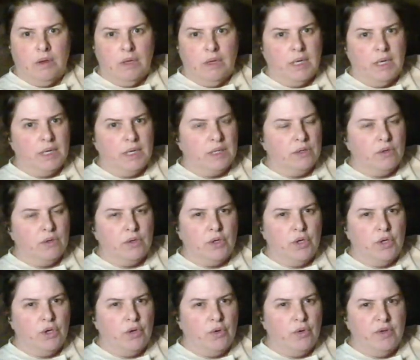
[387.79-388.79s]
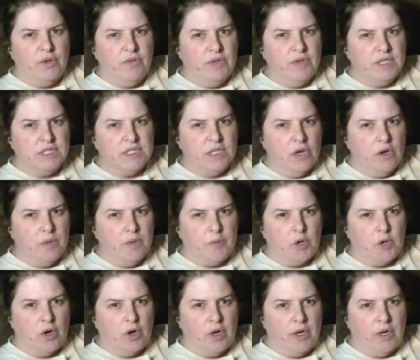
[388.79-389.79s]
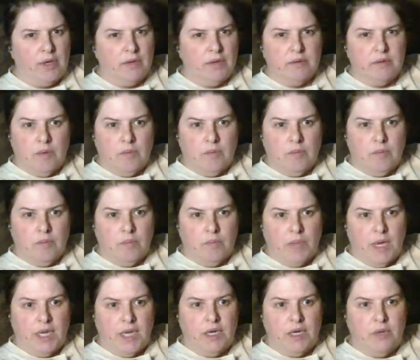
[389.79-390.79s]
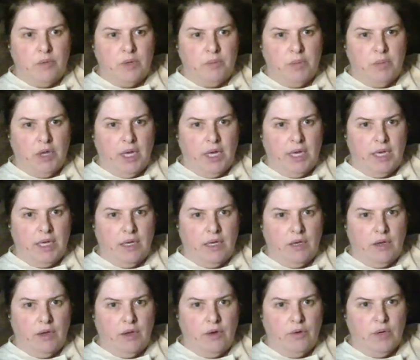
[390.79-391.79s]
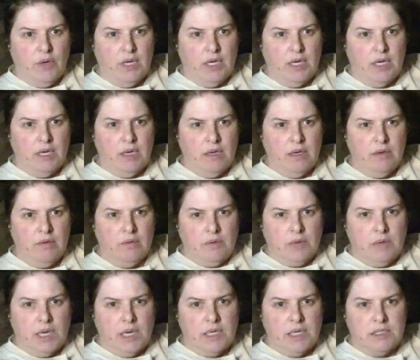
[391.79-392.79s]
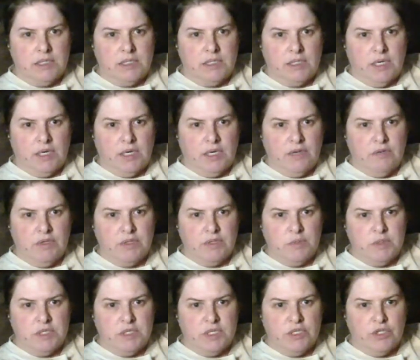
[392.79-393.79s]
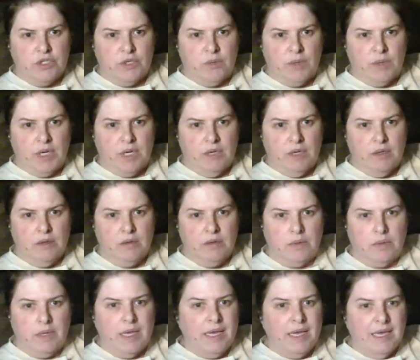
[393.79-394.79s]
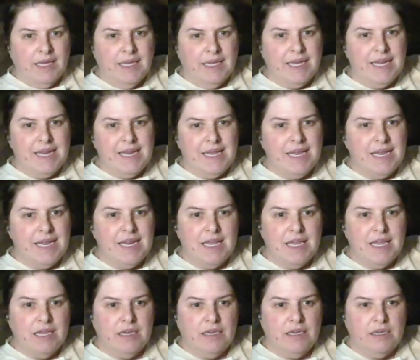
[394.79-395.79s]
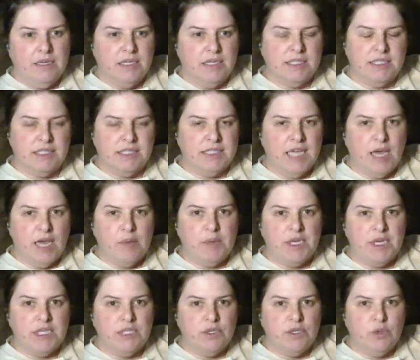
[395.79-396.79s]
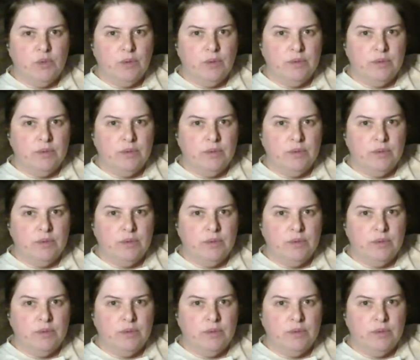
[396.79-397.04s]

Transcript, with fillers: I don't know if he saw him or not. Theta would play it low key as to not give his position away. Kitty, kitty. It's a tabby, too.